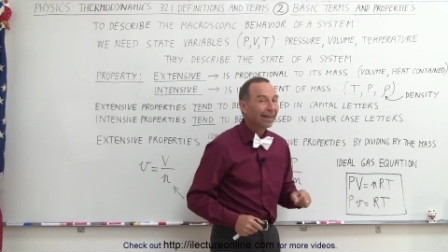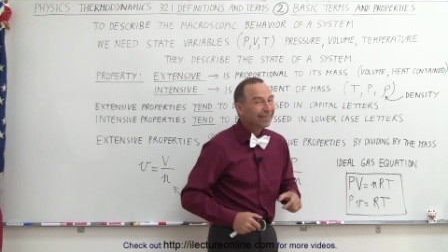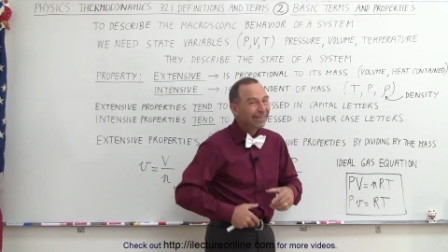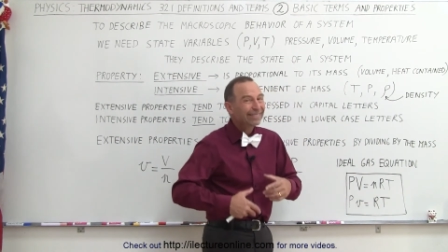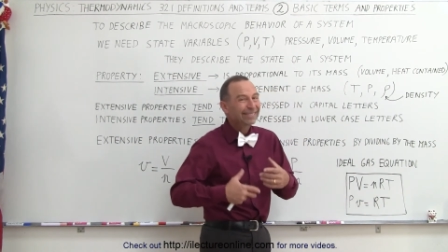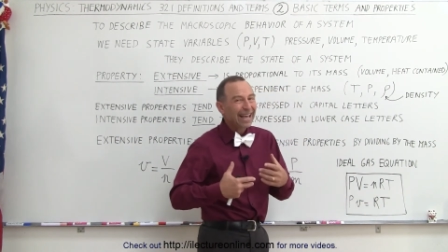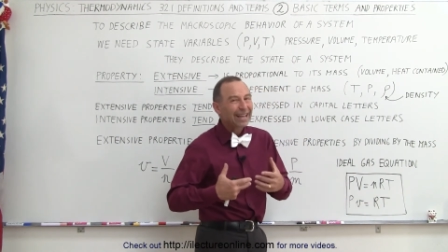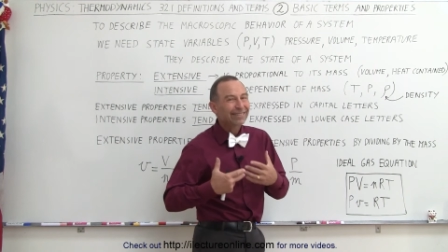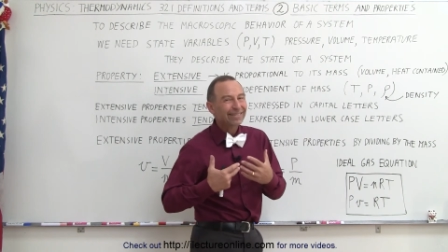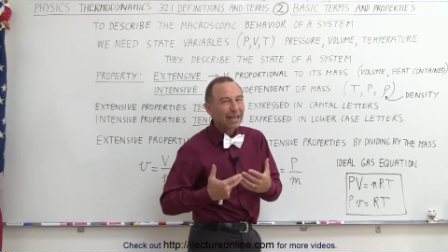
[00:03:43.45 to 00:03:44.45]
It's the
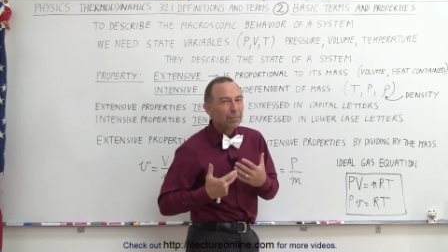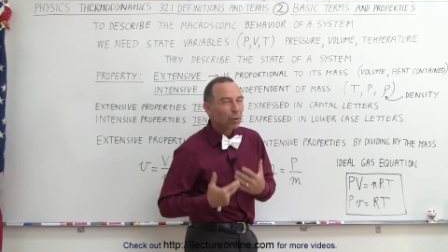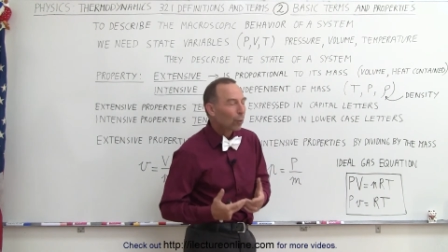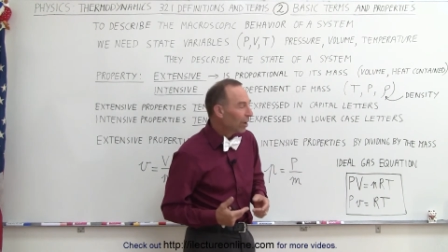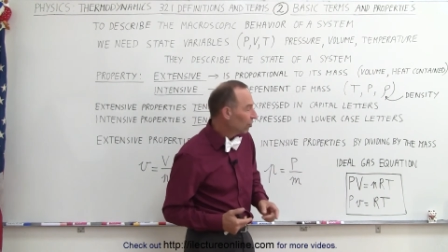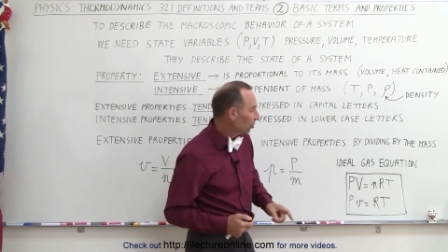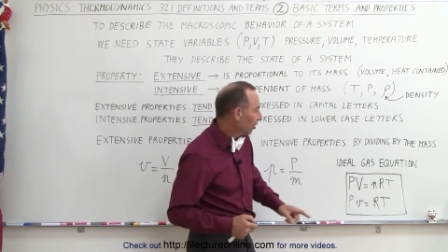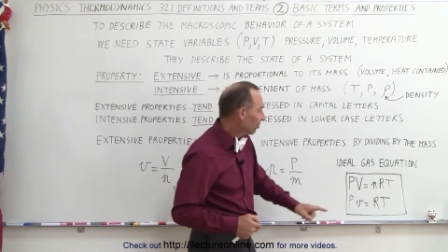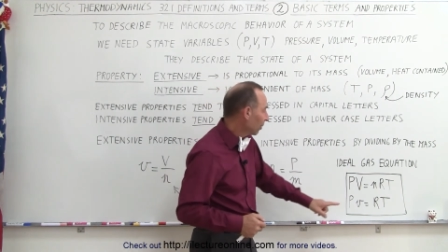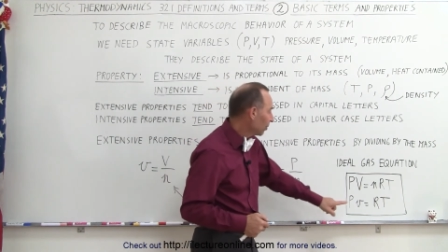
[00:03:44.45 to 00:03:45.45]
exact same
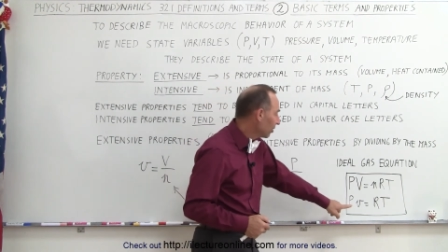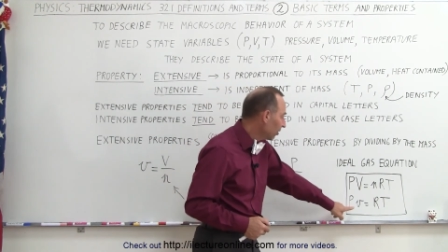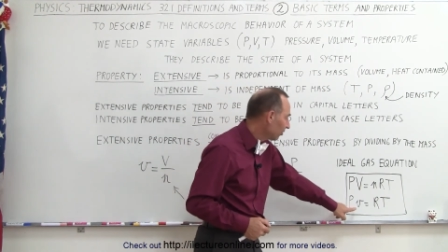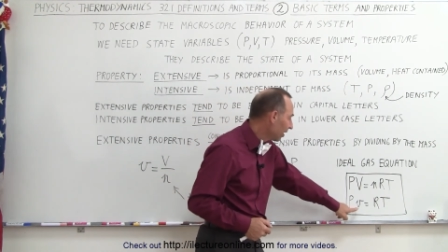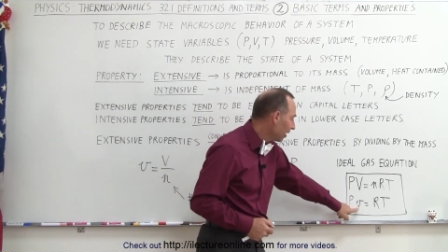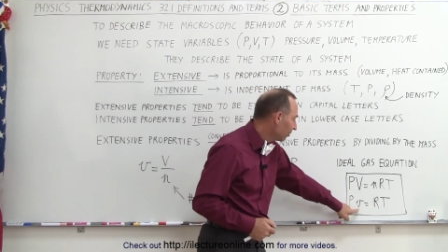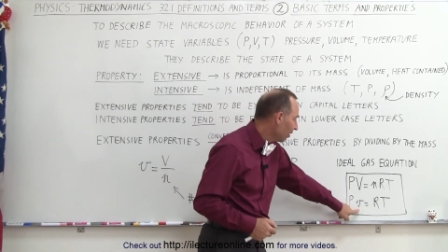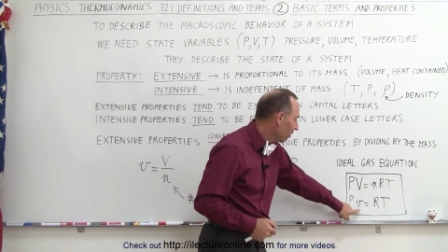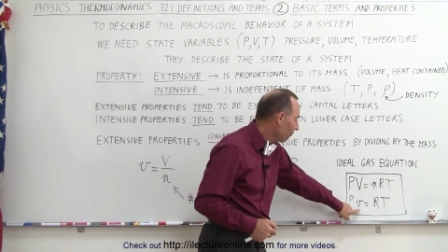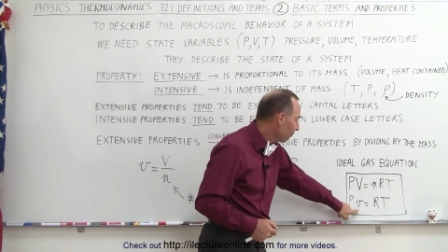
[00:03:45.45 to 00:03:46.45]
equation, except in this
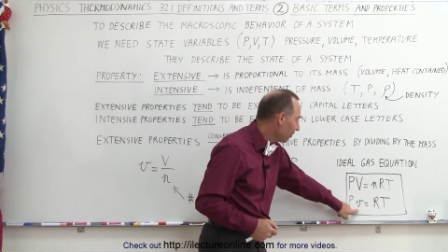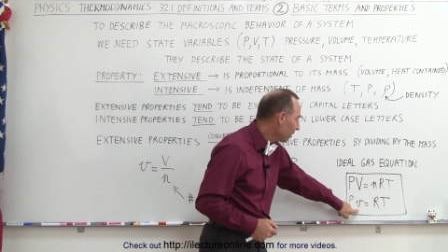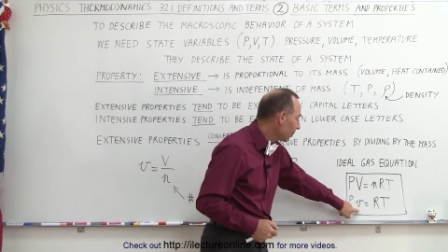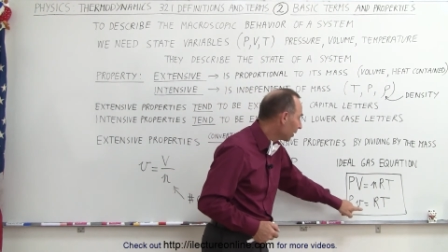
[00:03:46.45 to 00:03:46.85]
case, V